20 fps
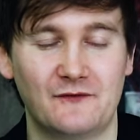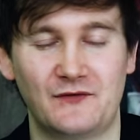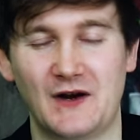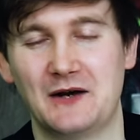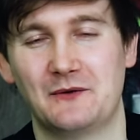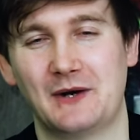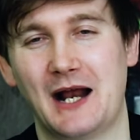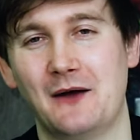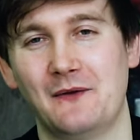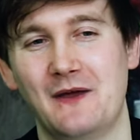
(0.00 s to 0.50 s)
And for
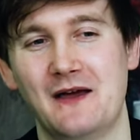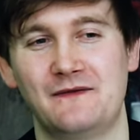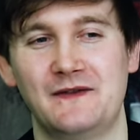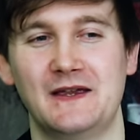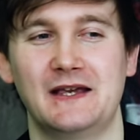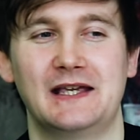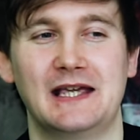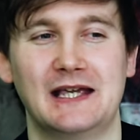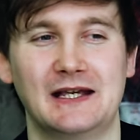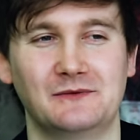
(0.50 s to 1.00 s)
anyone out there
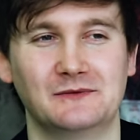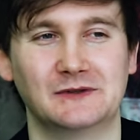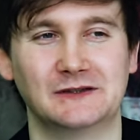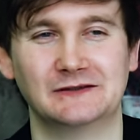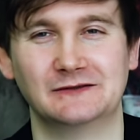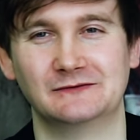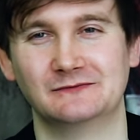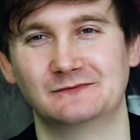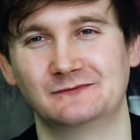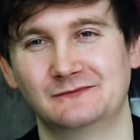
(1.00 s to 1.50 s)
thinking,
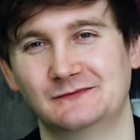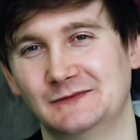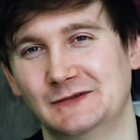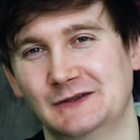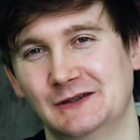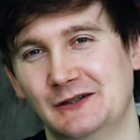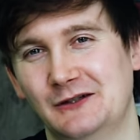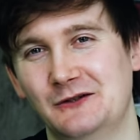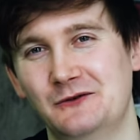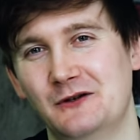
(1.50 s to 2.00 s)
well,
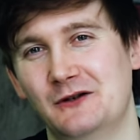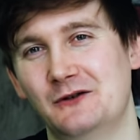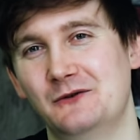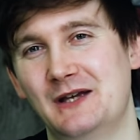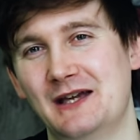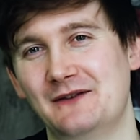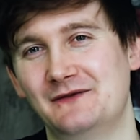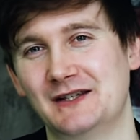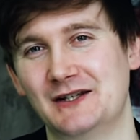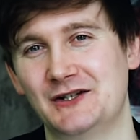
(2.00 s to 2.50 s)
who,
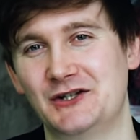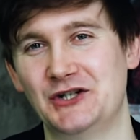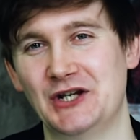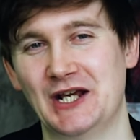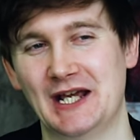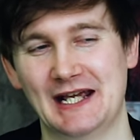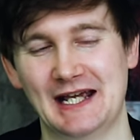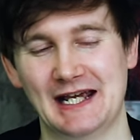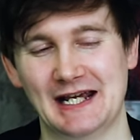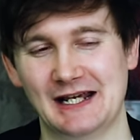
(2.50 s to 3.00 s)
who gives a shit?
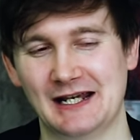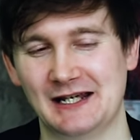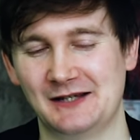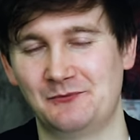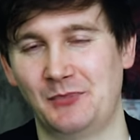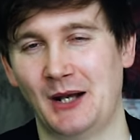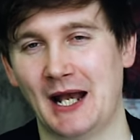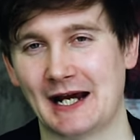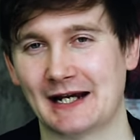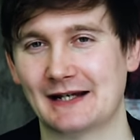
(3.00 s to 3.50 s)

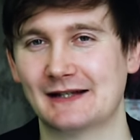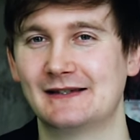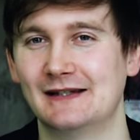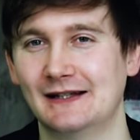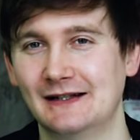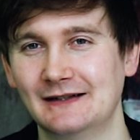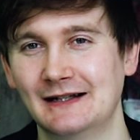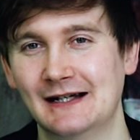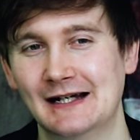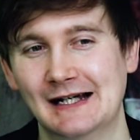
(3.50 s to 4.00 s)
It's
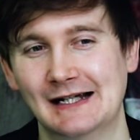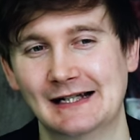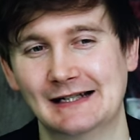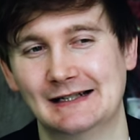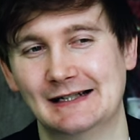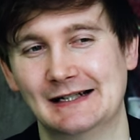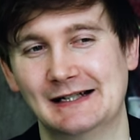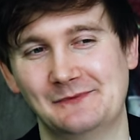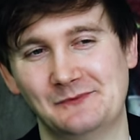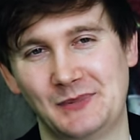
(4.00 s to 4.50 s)
plankton.
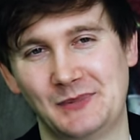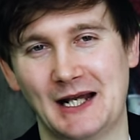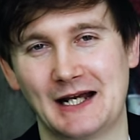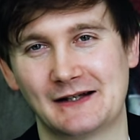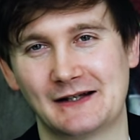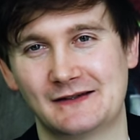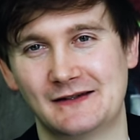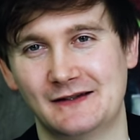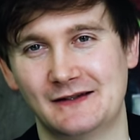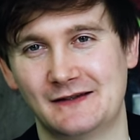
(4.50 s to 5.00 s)
Um,
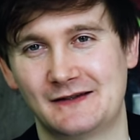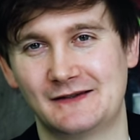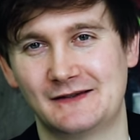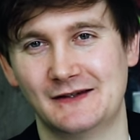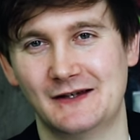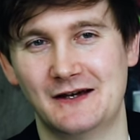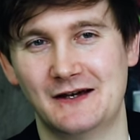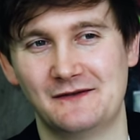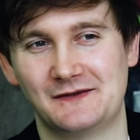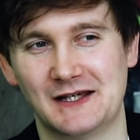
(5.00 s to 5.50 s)
plankton
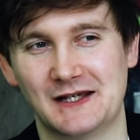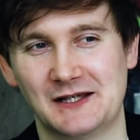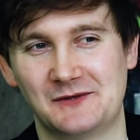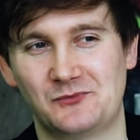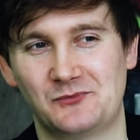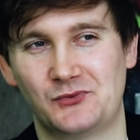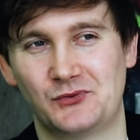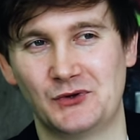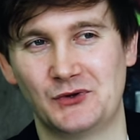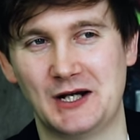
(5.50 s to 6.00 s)
serves
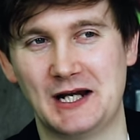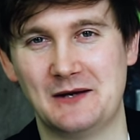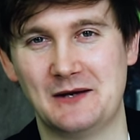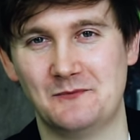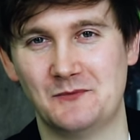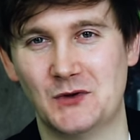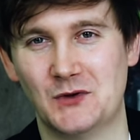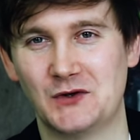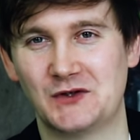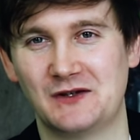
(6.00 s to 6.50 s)
as
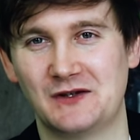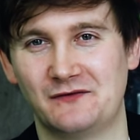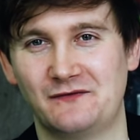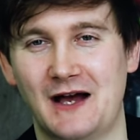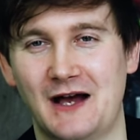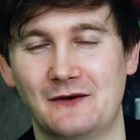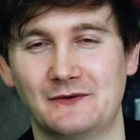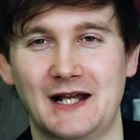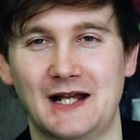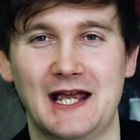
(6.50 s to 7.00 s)
pretty much the
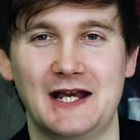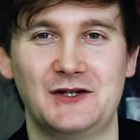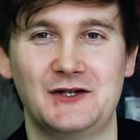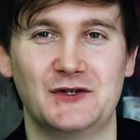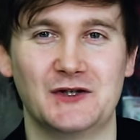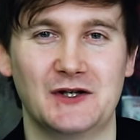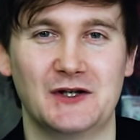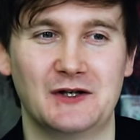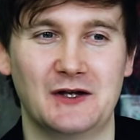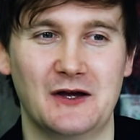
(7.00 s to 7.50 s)

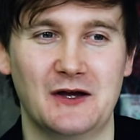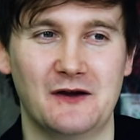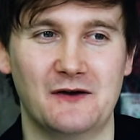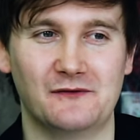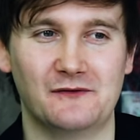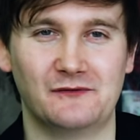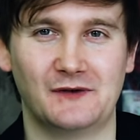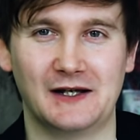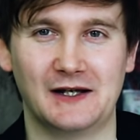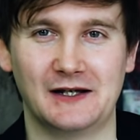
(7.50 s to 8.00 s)
foundation
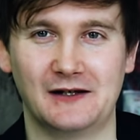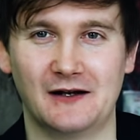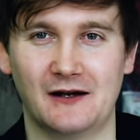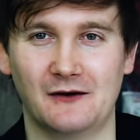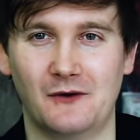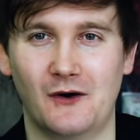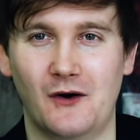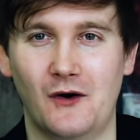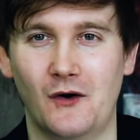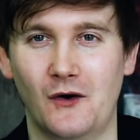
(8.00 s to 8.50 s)
of, like, you
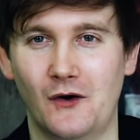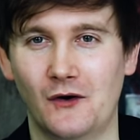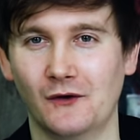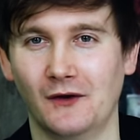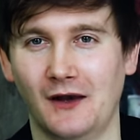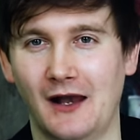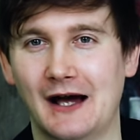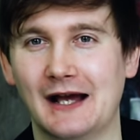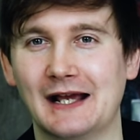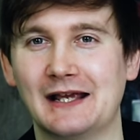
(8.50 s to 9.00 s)
know,
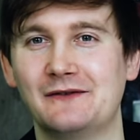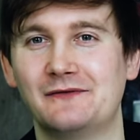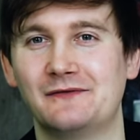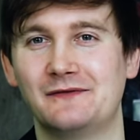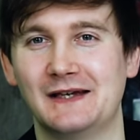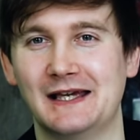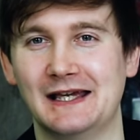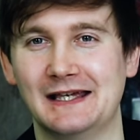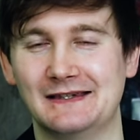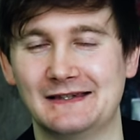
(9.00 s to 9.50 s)
all
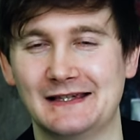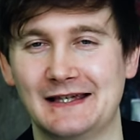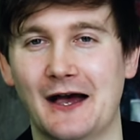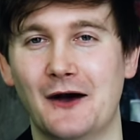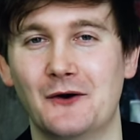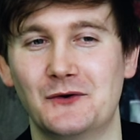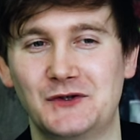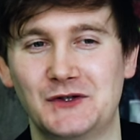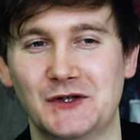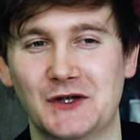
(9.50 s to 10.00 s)
life in the
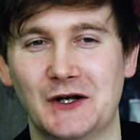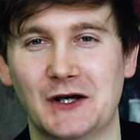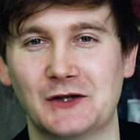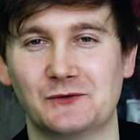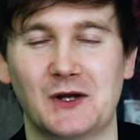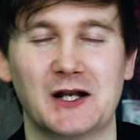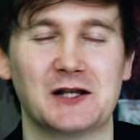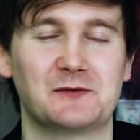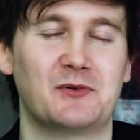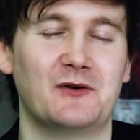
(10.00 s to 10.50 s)
ocean,
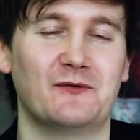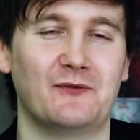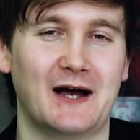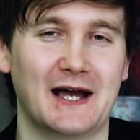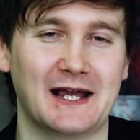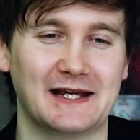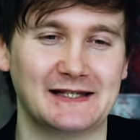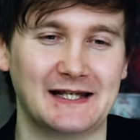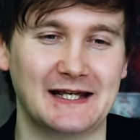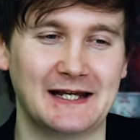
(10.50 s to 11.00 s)
as well as
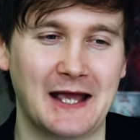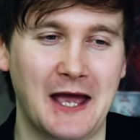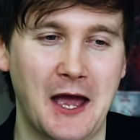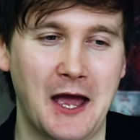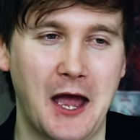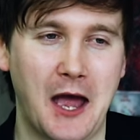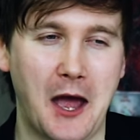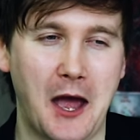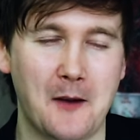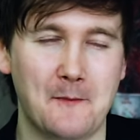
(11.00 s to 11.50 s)
providing
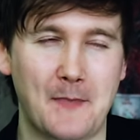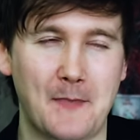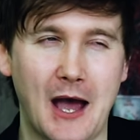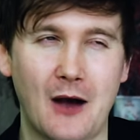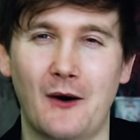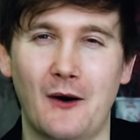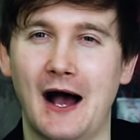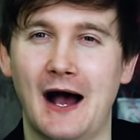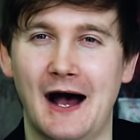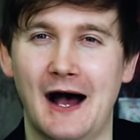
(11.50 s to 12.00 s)

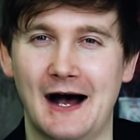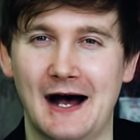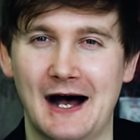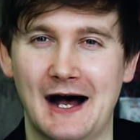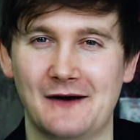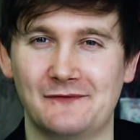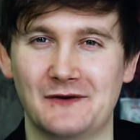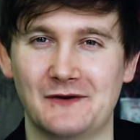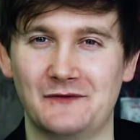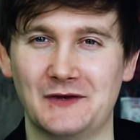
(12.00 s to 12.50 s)
about
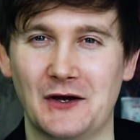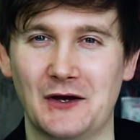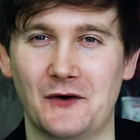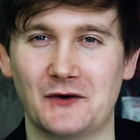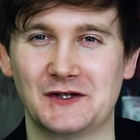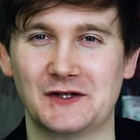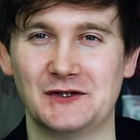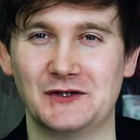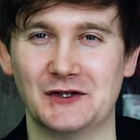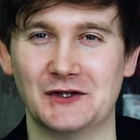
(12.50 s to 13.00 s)
half of the
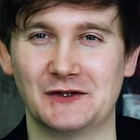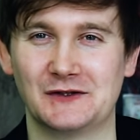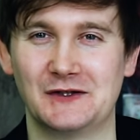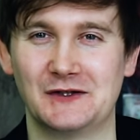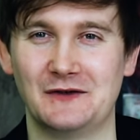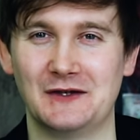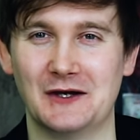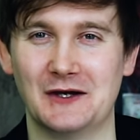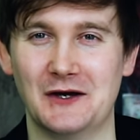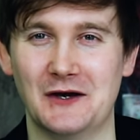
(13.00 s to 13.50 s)
oxygen
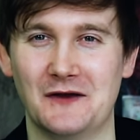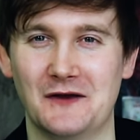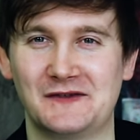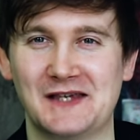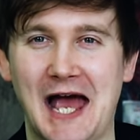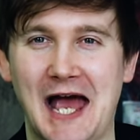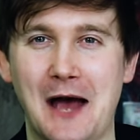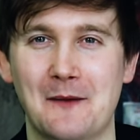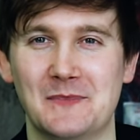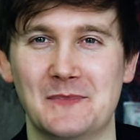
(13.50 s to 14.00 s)
to the
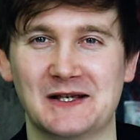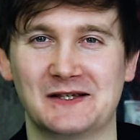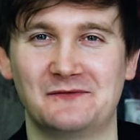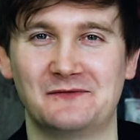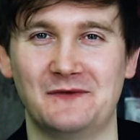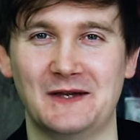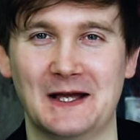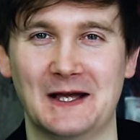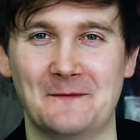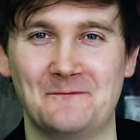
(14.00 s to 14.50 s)
Earth's
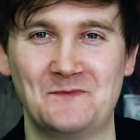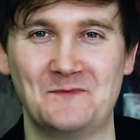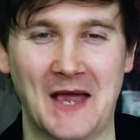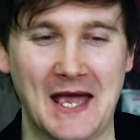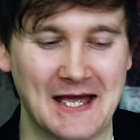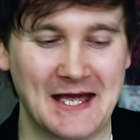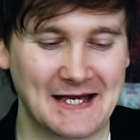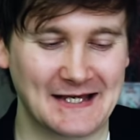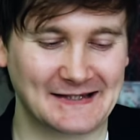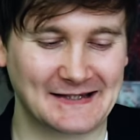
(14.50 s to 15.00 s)
atmosphere.
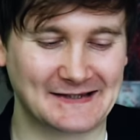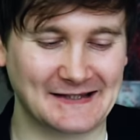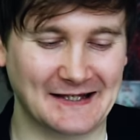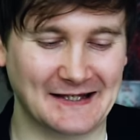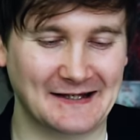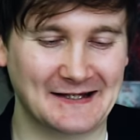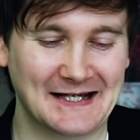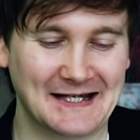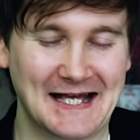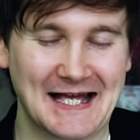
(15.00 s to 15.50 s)
So